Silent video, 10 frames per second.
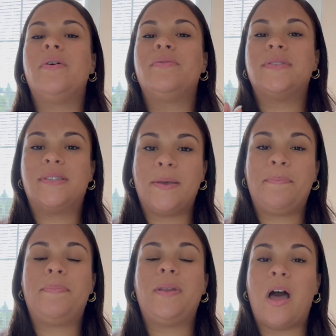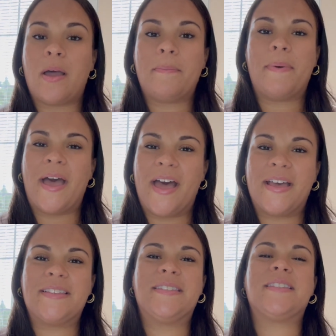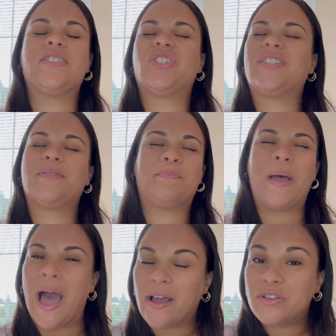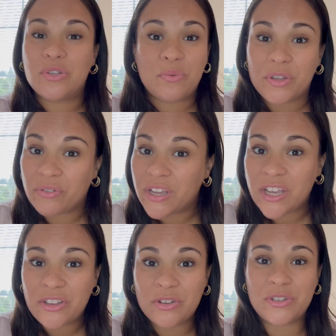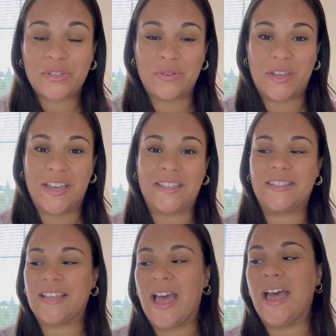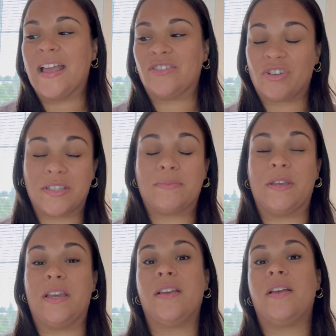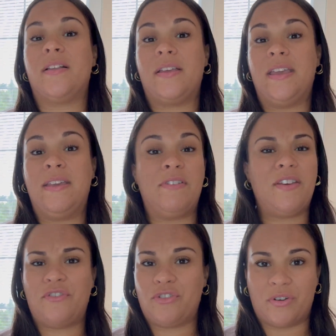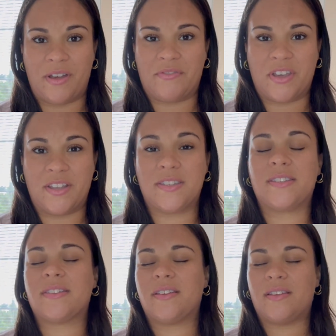Ziploc bags, just pack 2 or 3 in your suitcase, and trust me, even if you don't have kids,